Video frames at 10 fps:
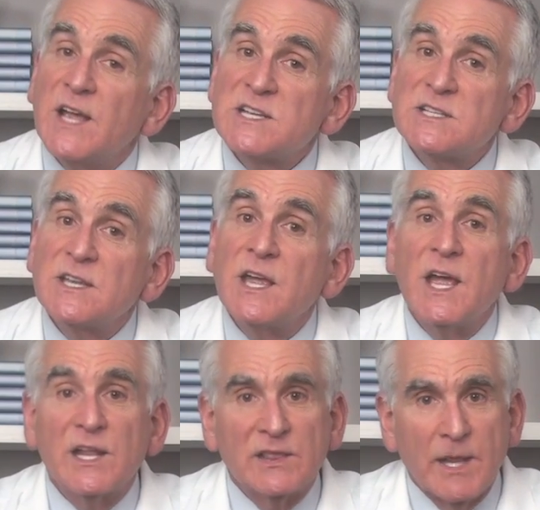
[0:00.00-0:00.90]
Lastly,
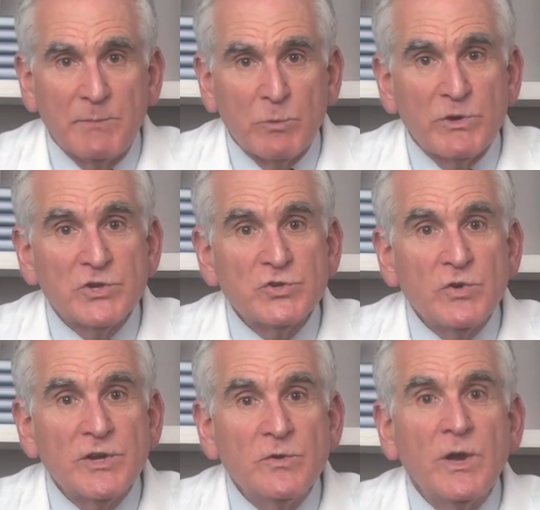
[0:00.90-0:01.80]
let me
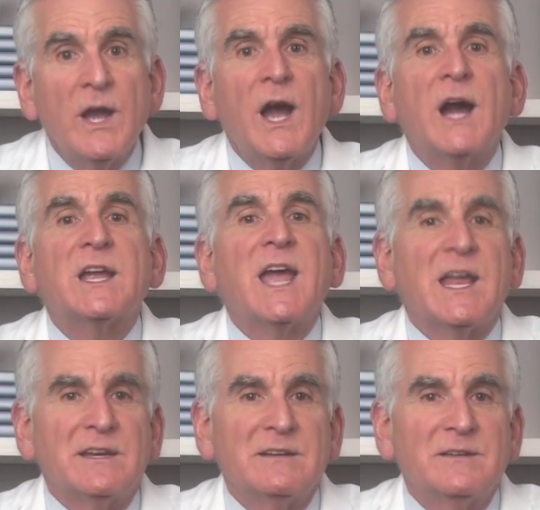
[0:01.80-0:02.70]
reassure you
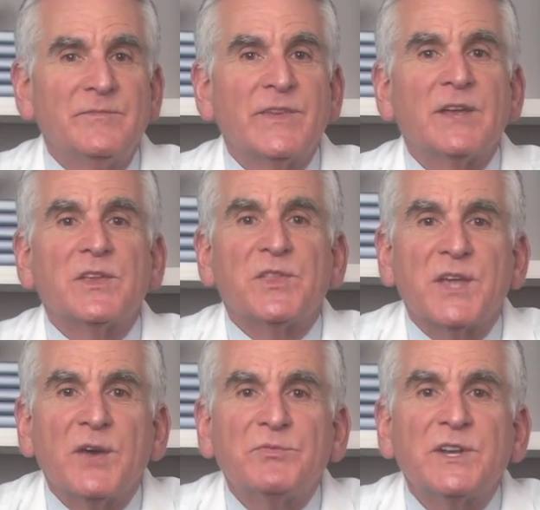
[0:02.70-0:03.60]
again that
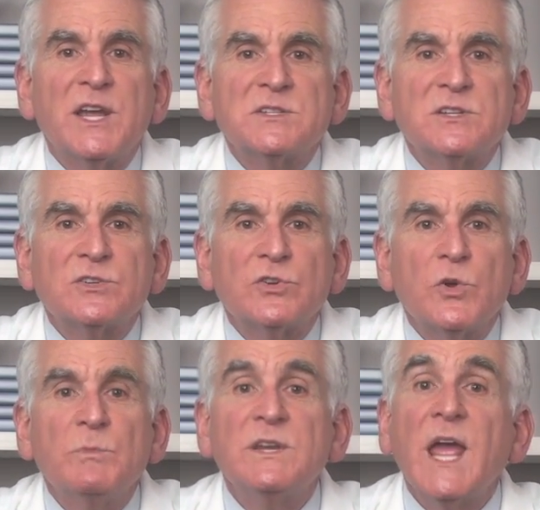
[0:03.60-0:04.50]
the FDA has
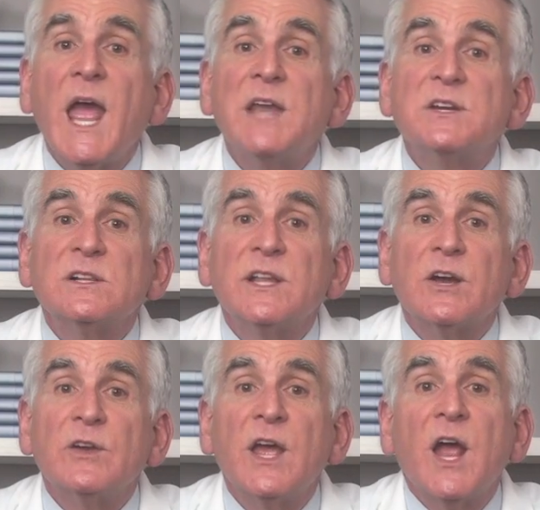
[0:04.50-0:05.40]
determined and
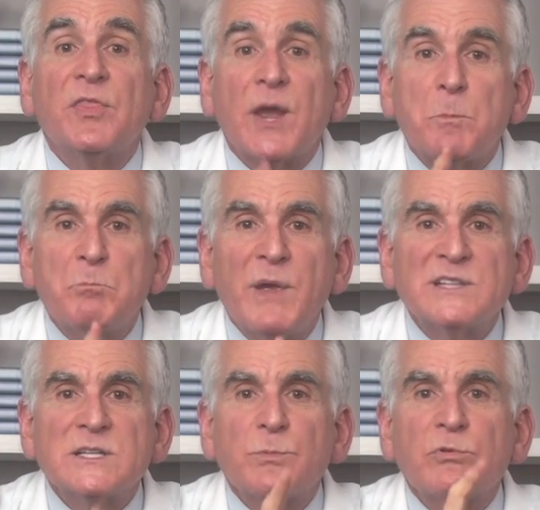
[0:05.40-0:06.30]
declared that
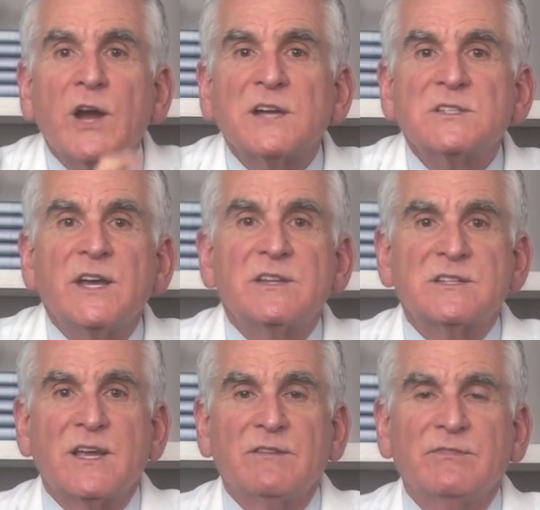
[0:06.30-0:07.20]
benzoyl peroxide is
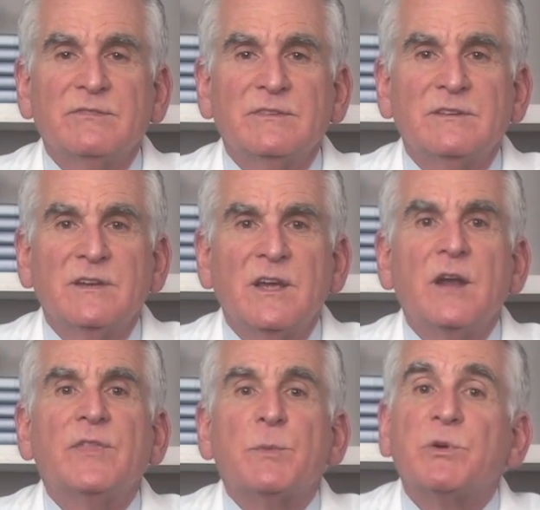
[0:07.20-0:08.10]
safe.
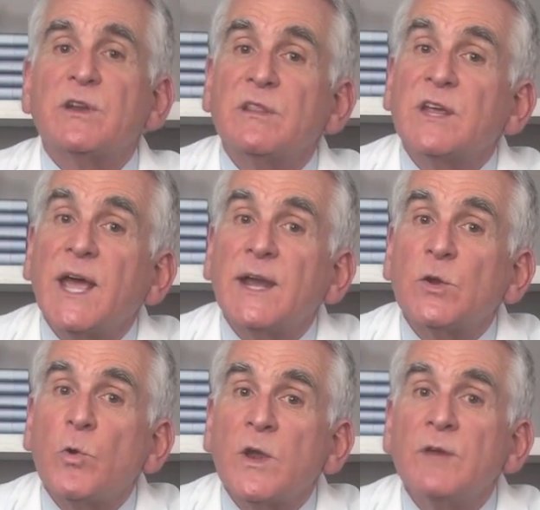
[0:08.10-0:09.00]
They put it in the
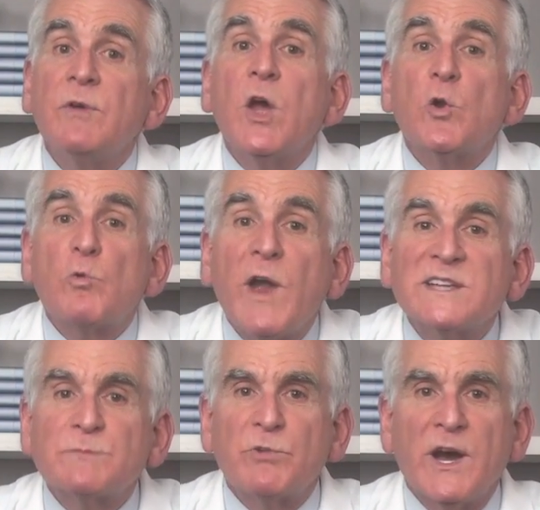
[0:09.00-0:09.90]
category of
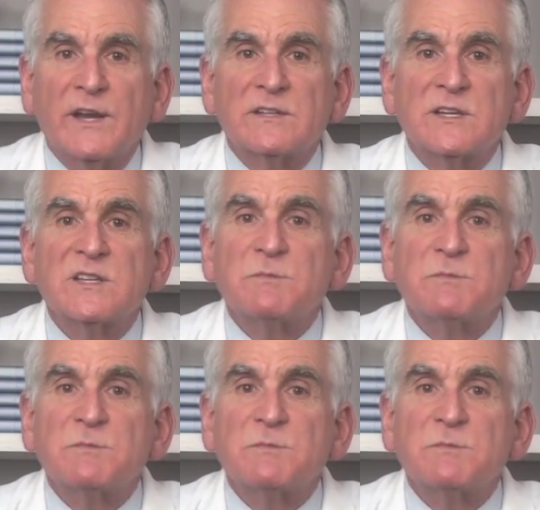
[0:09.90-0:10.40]
GRASE products,